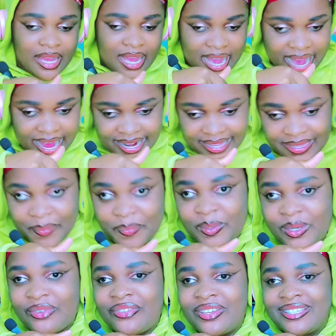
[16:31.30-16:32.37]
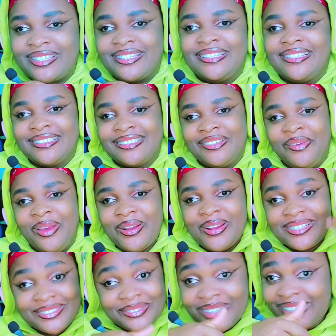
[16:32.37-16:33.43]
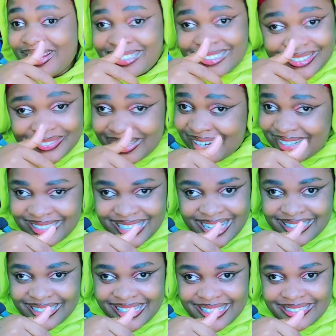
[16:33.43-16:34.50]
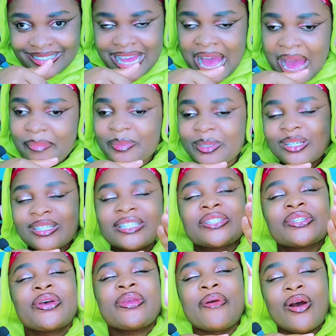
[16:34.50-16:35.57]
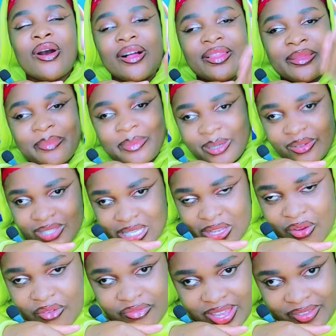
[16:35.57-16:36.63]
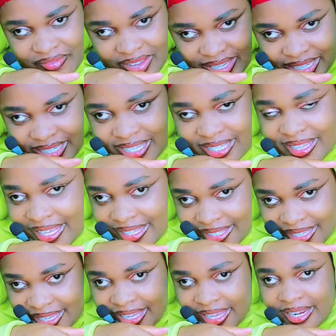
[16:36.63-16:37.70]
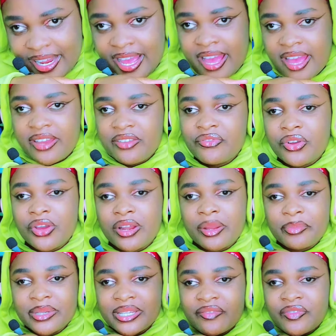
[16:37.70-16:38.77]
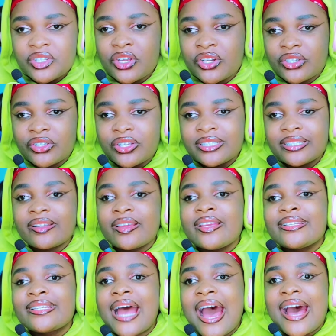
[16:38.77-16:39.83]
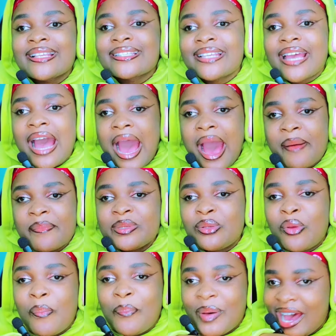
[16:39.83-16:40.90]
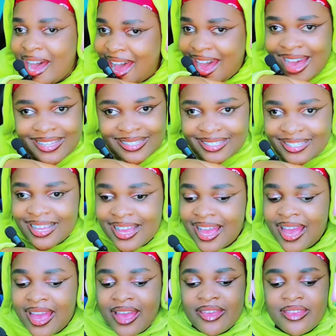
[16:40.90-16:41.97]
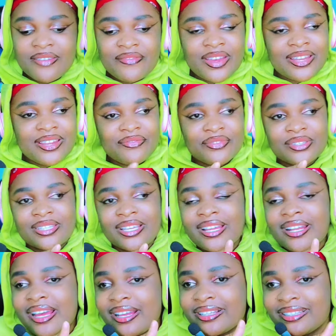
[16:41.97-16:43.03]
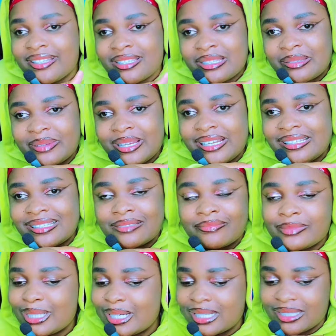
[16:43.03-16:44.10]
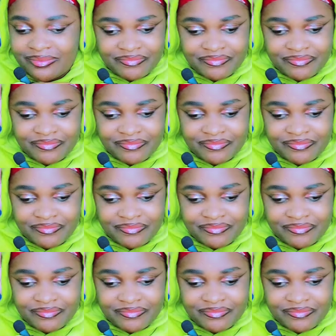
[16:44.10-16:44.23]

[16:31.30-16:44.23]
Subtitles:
Another prophecy. We're not done yet. I'm gonna show you all the prophecies of Evangelist Ezekiel, and if you're gonna believe it or not, it has come to pass. Even if you say like this one is bruh,